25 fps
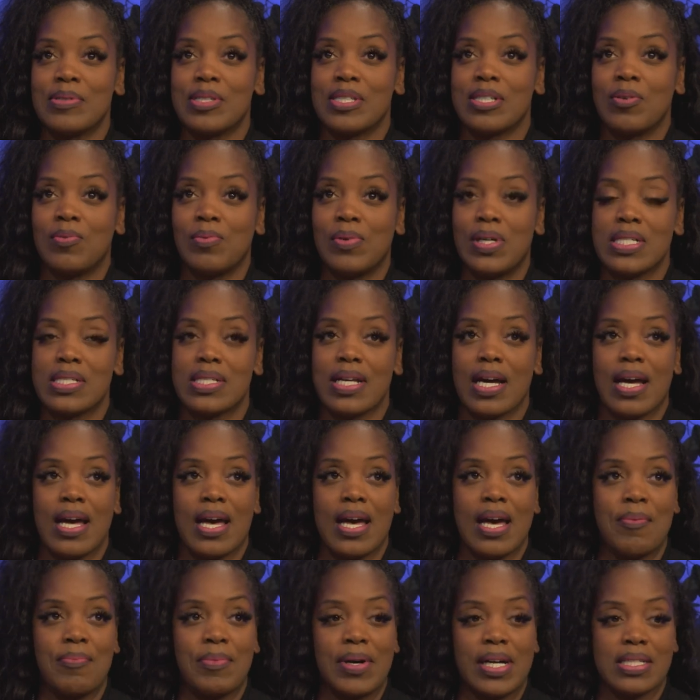So once I
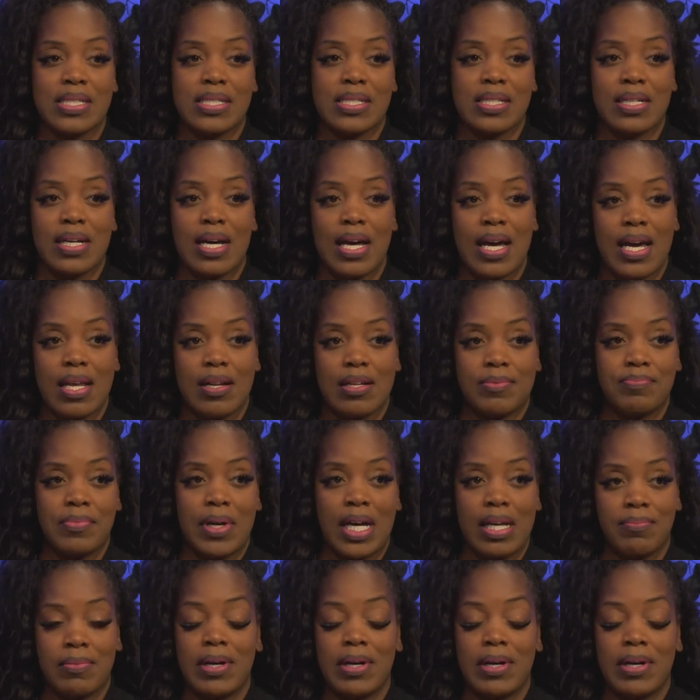had my son, I had my,